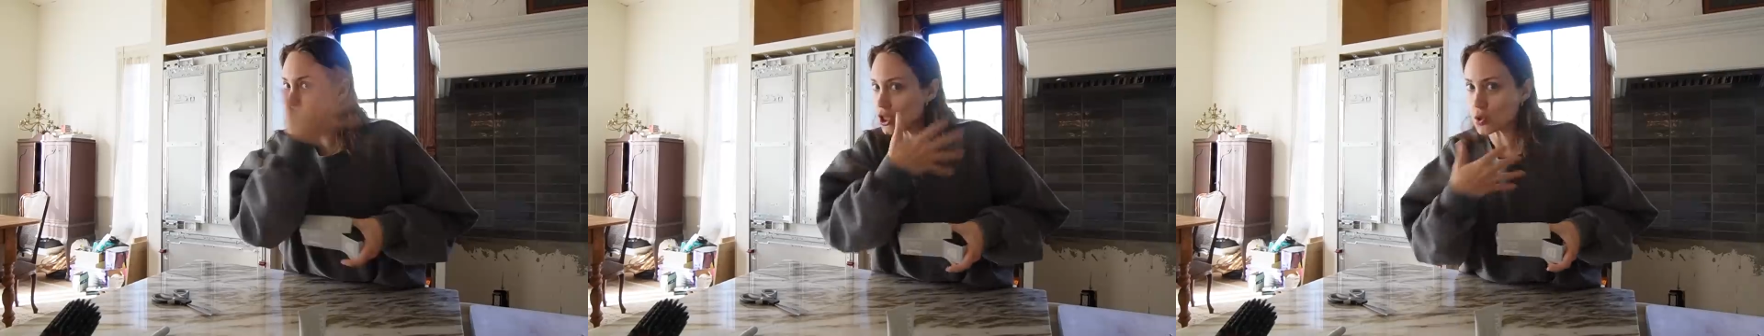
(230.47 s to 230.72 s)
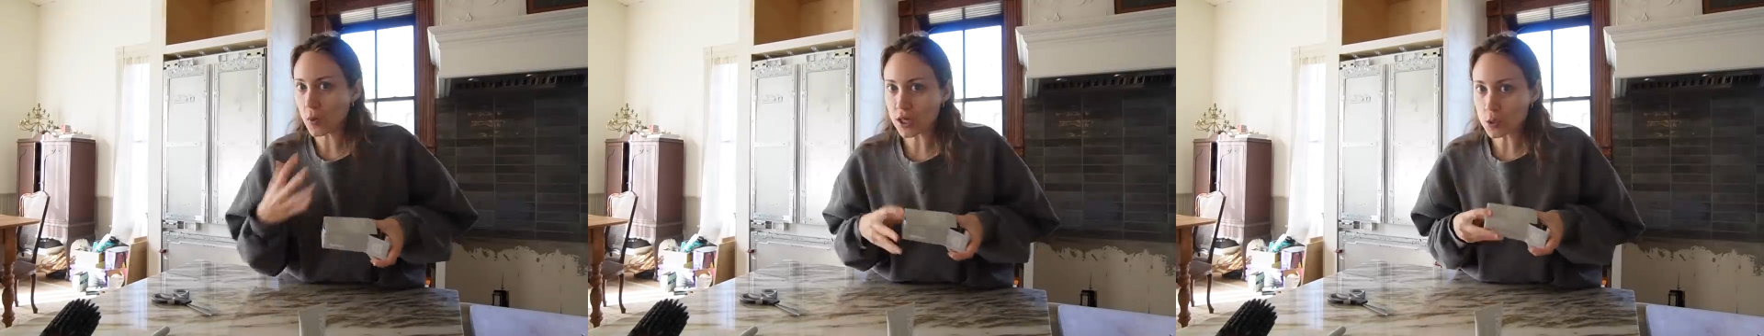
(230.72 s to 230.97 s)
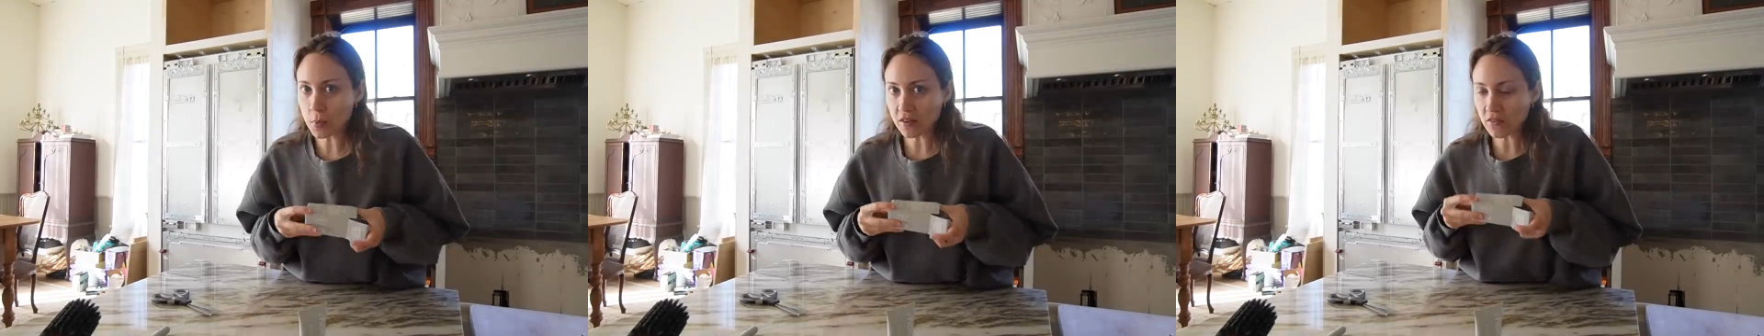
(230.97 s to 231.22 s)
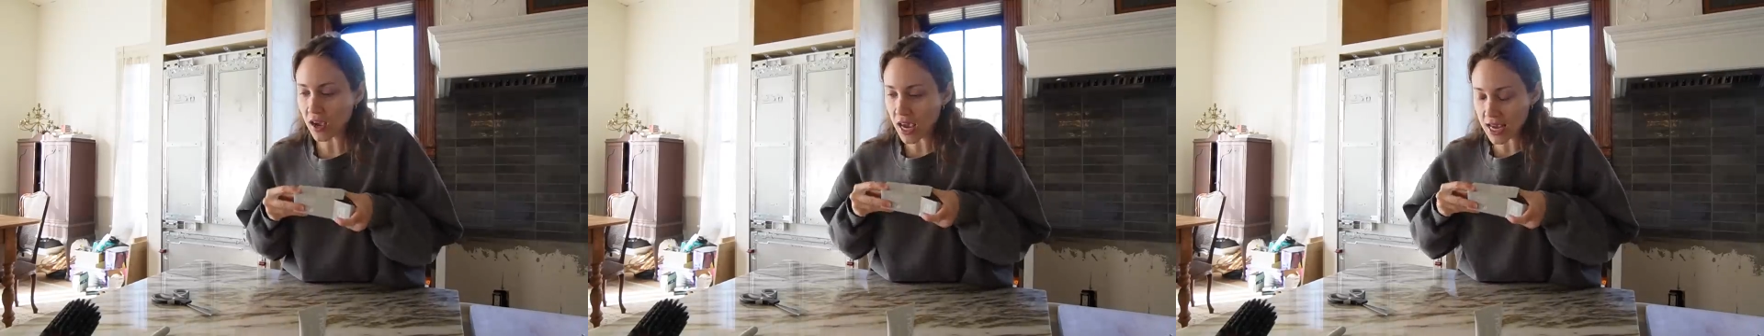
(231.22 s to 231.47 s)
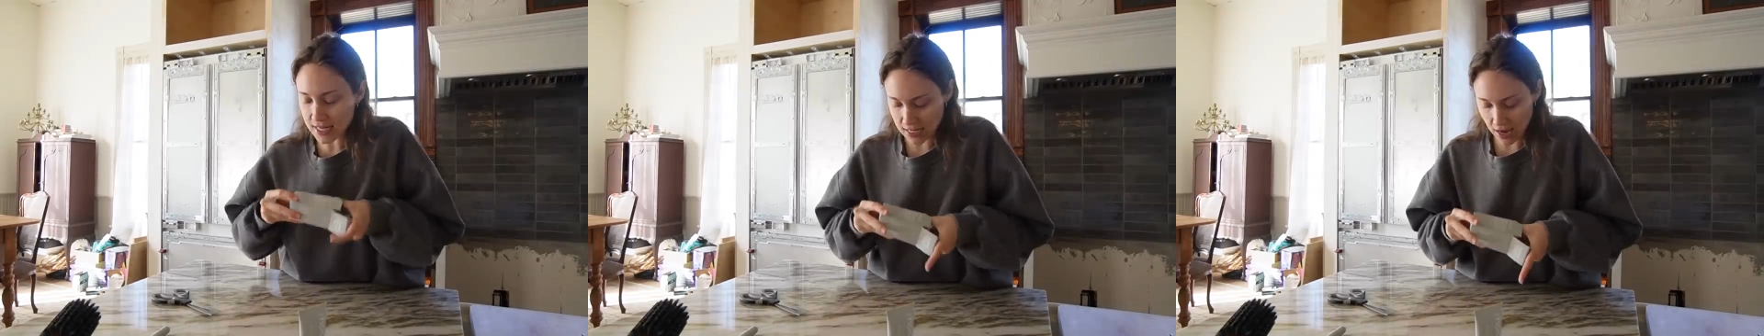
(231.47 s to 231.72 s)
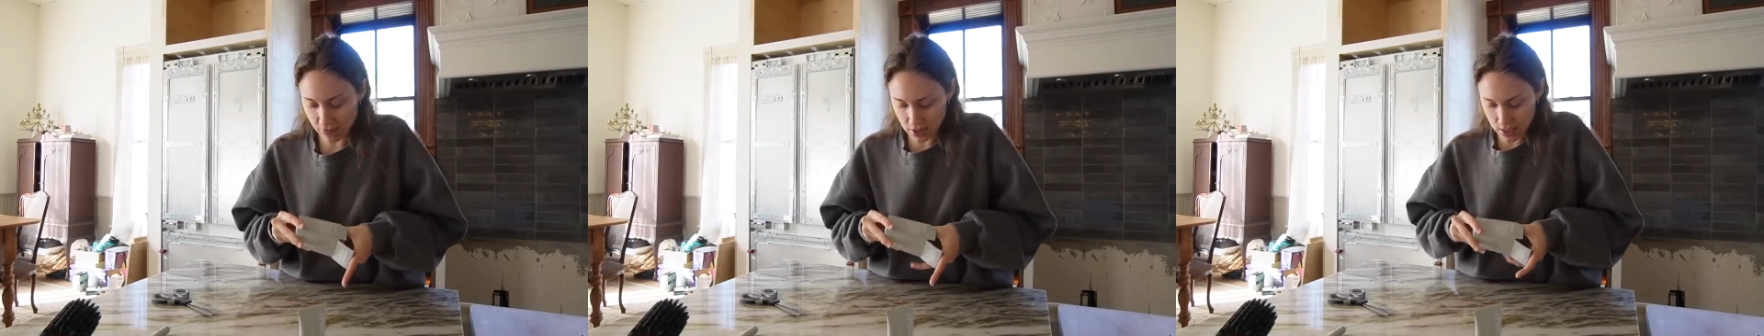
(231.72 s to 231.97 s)
I just washed my
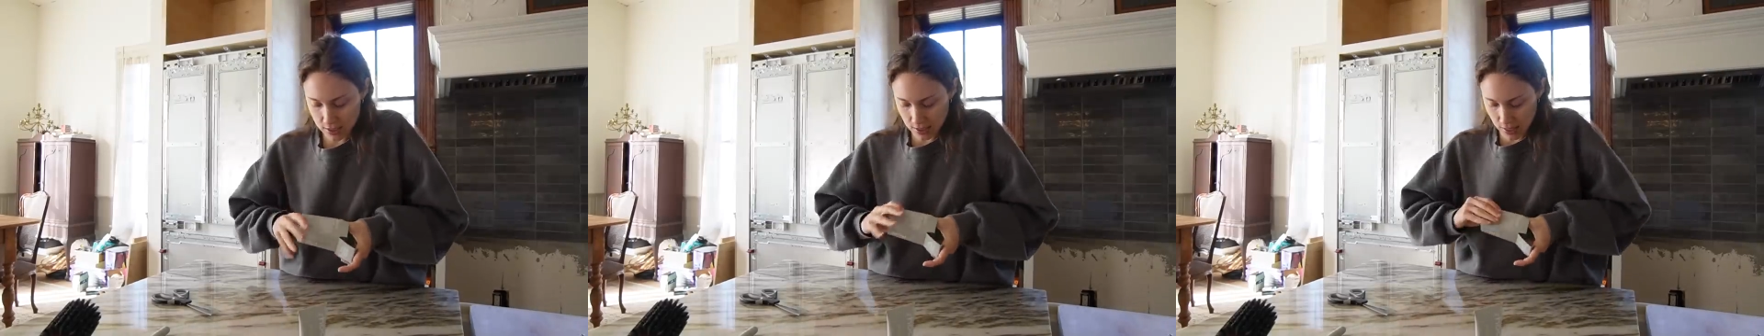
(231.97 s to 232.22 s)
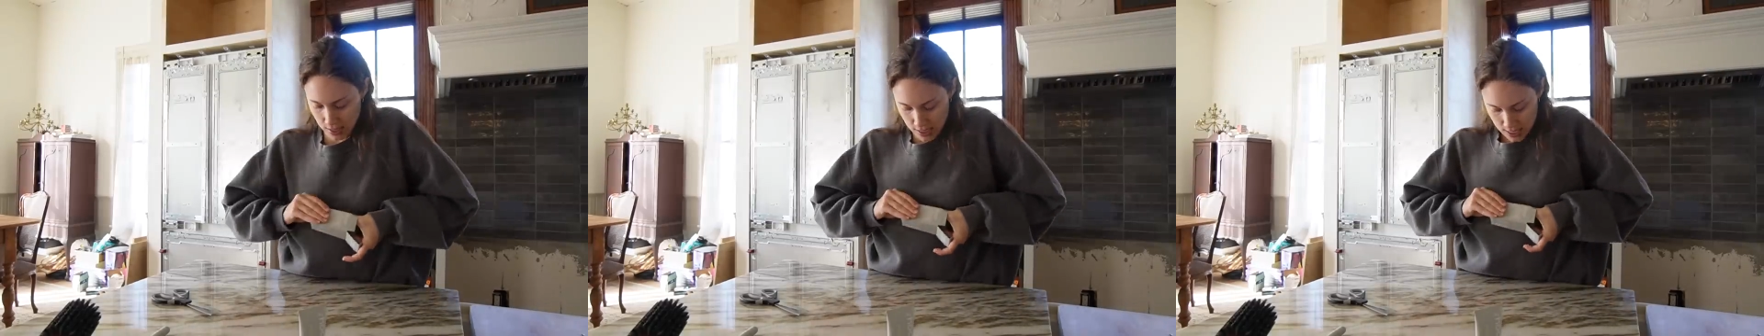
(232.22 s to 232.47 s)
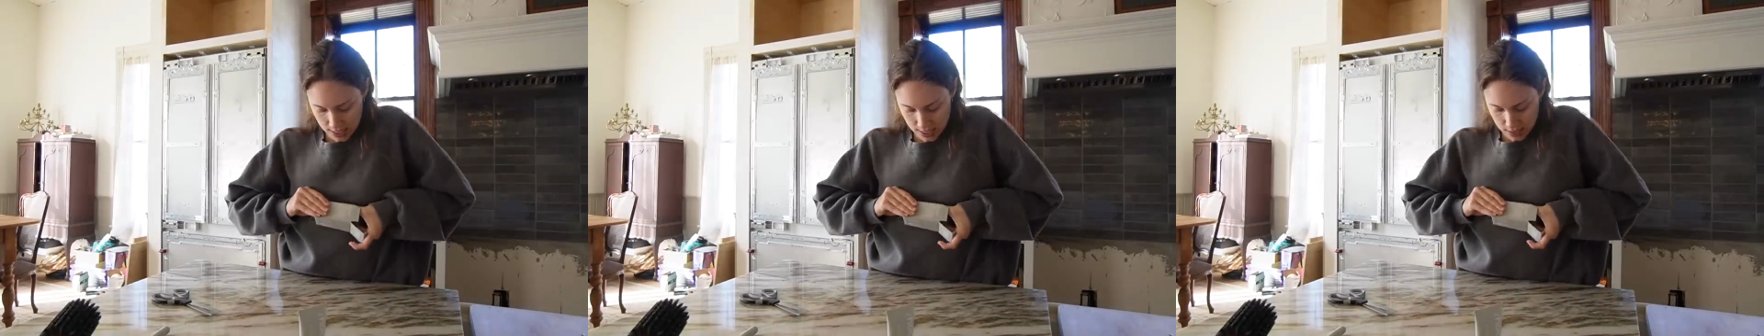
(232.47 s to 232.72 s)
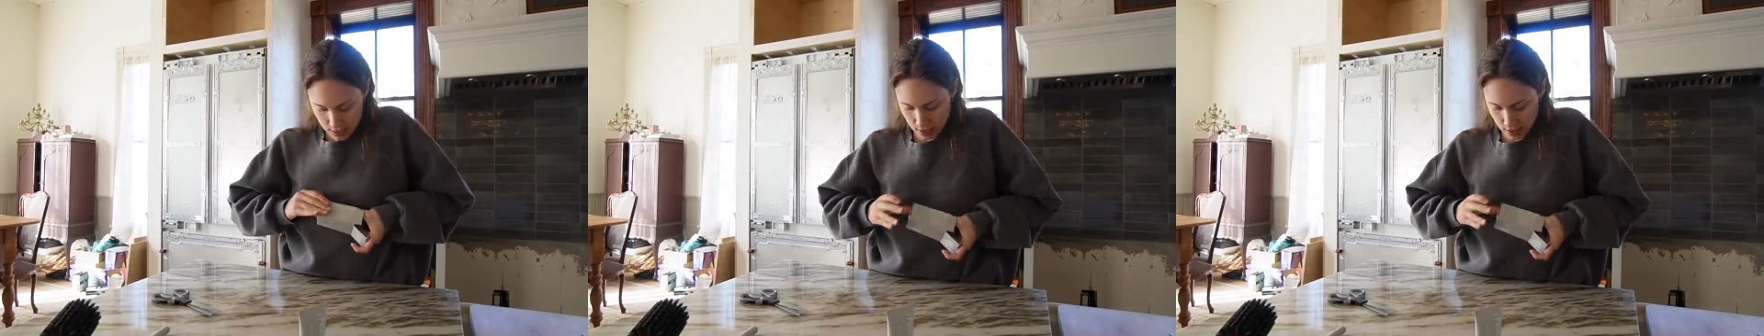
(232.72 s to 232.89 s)
face, everything's clean.